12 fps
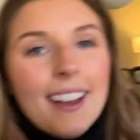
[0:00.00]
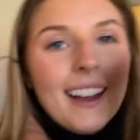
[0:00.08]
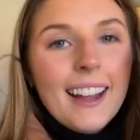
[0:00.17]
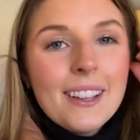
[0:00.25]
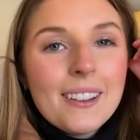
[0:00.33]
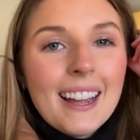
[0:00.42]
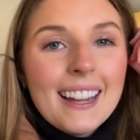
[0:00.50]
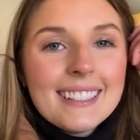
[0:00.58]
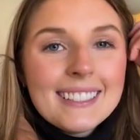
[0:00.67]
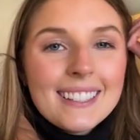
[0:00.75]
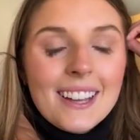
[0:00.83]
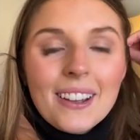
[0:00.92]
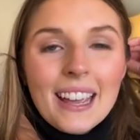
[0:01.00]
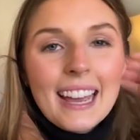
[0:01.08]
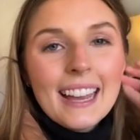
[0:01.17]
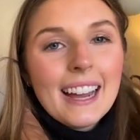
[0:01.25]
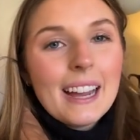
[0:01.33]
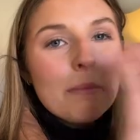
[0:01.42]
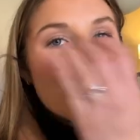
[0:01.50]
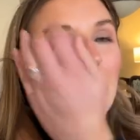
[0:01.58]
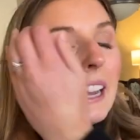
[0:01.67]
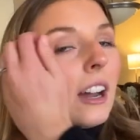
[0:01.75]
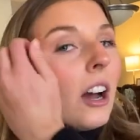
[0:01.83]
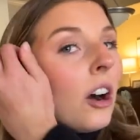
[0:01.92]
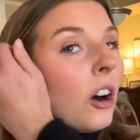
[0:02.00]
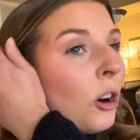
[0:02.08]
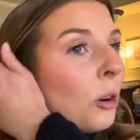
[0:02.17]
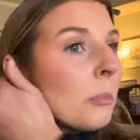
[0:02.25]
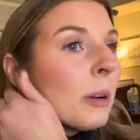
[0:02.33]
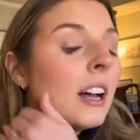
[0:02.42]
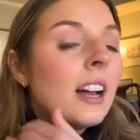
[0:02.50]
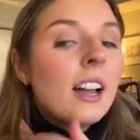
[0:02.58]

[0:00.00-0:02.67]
you guys. Okay, I'm back home.